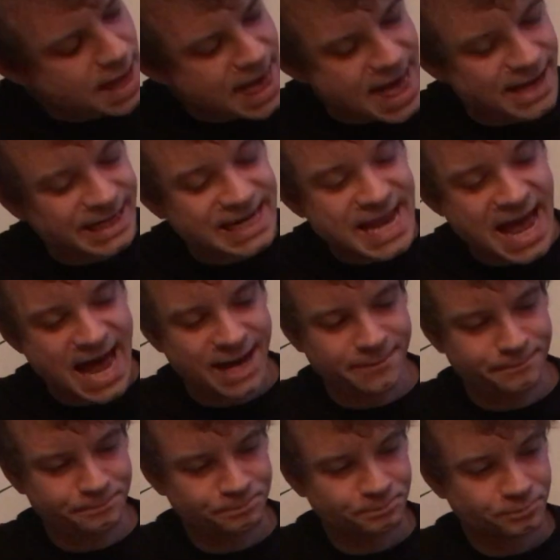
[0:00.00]
And
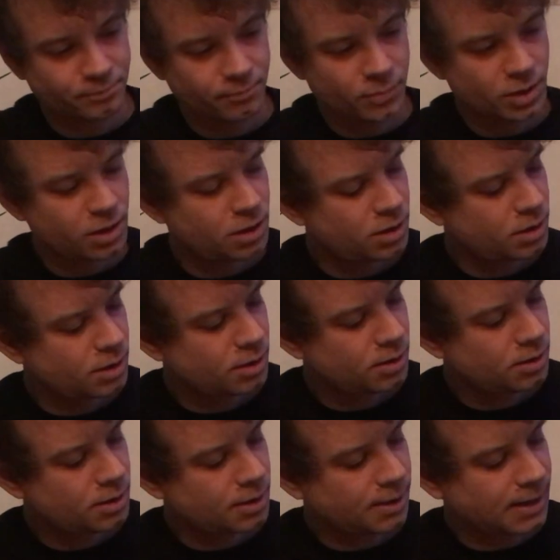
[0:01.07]
again,
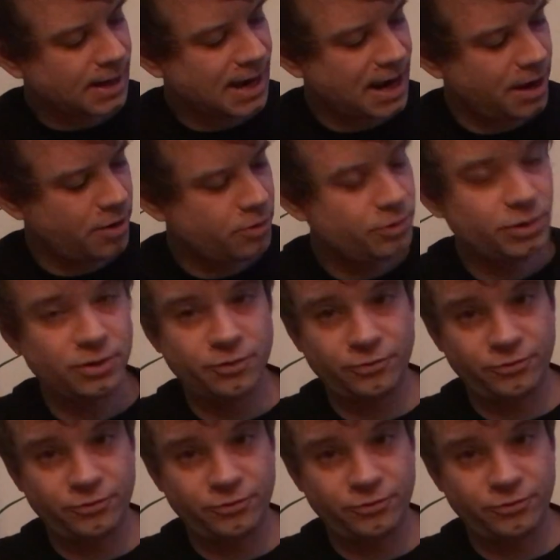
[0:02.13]
how you